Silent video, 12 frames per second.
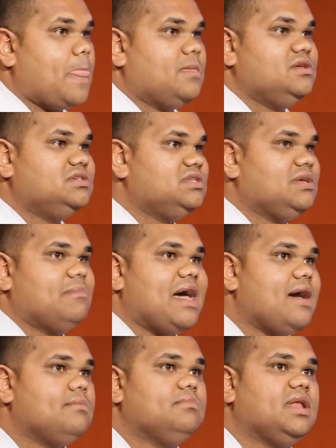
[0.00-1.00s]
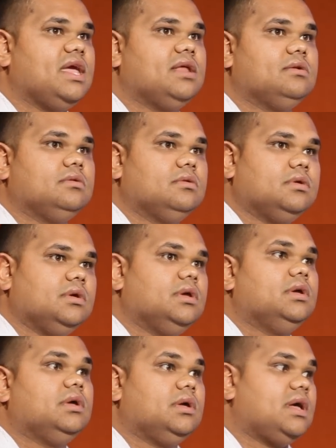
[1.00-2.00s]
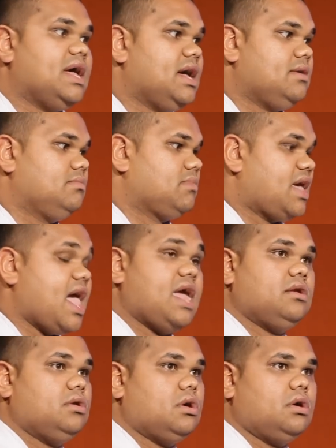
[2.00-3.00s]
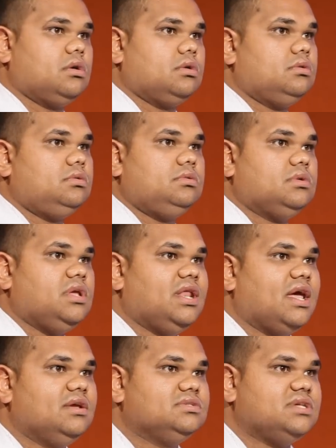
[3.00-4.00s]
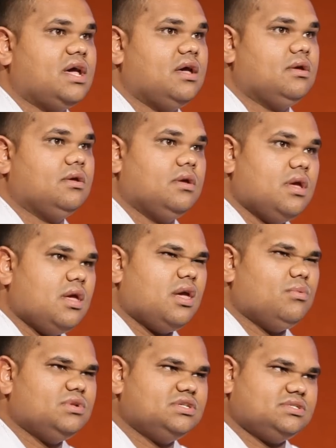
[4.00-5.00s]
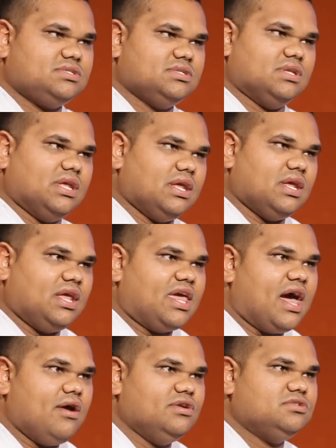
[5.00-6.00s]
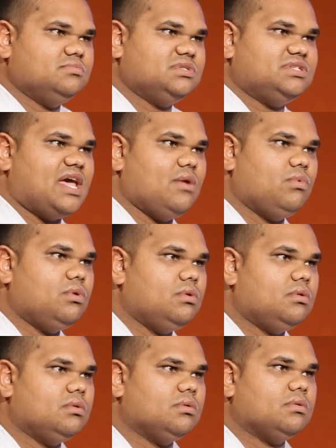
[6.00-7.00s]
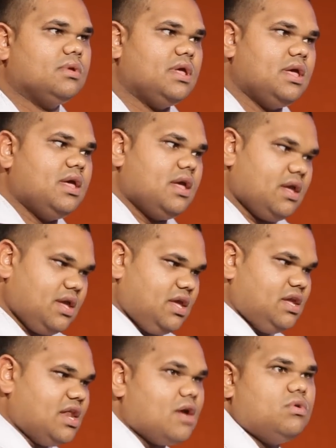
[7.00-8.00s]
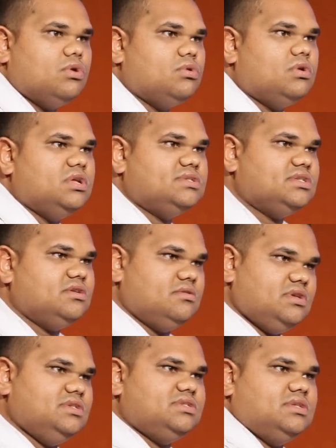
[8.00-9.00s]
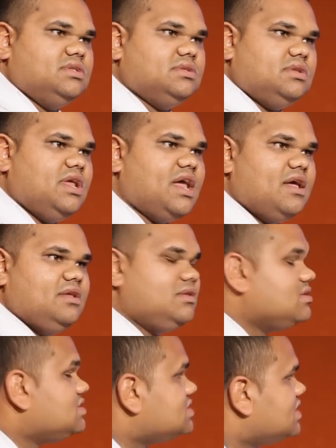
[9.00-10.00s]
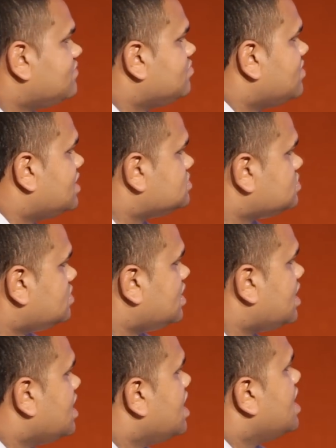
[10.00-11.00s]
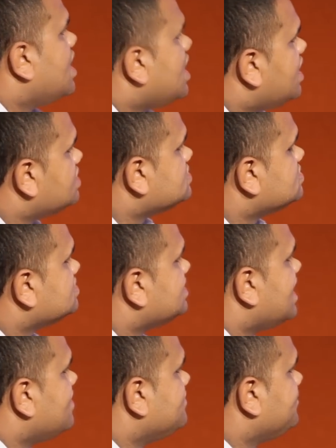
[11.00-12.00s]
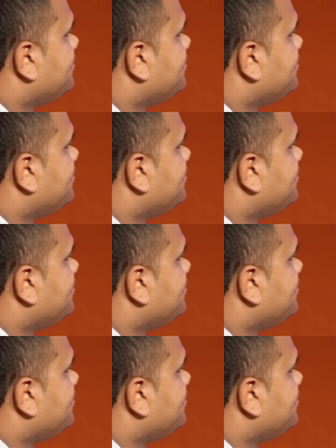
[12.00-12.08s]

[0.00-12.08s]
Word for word: Usually, mum, nan, um, cat, dog, you know. So, and we just encourage them to say, well, here, you know what a good listener is, and you know, just give them that sort of hands-on stuff.